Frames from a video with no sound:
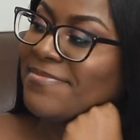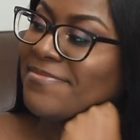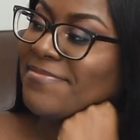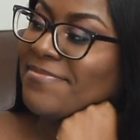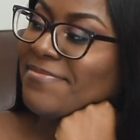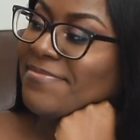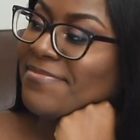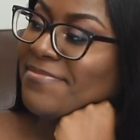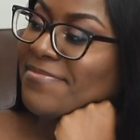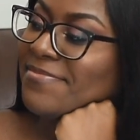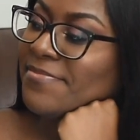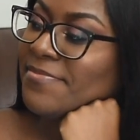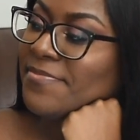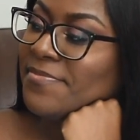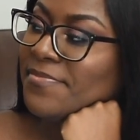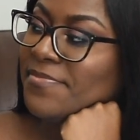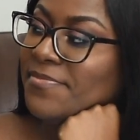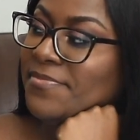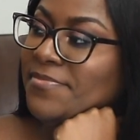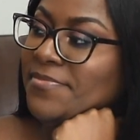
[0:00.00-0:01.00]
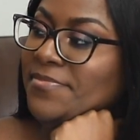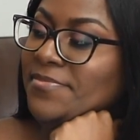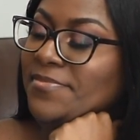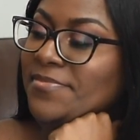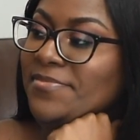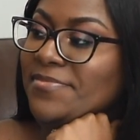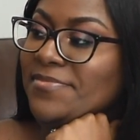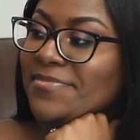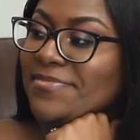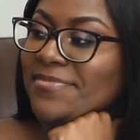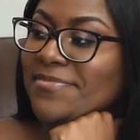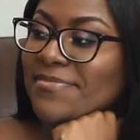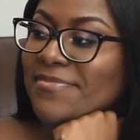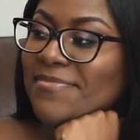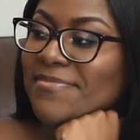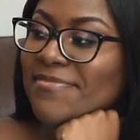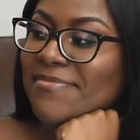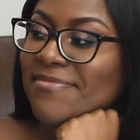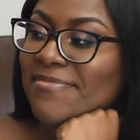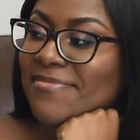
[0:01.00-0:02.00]

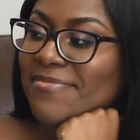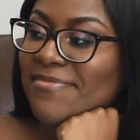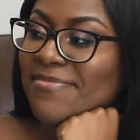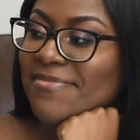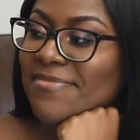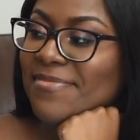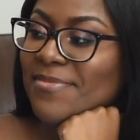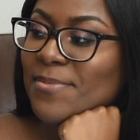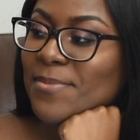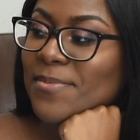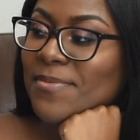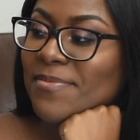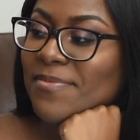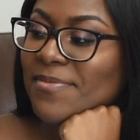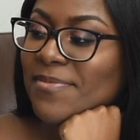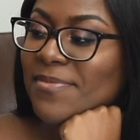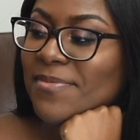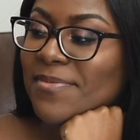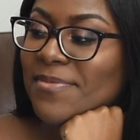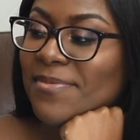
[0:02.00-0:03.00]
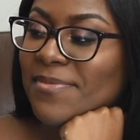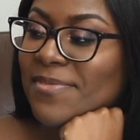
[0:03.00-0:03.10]
(not speaking)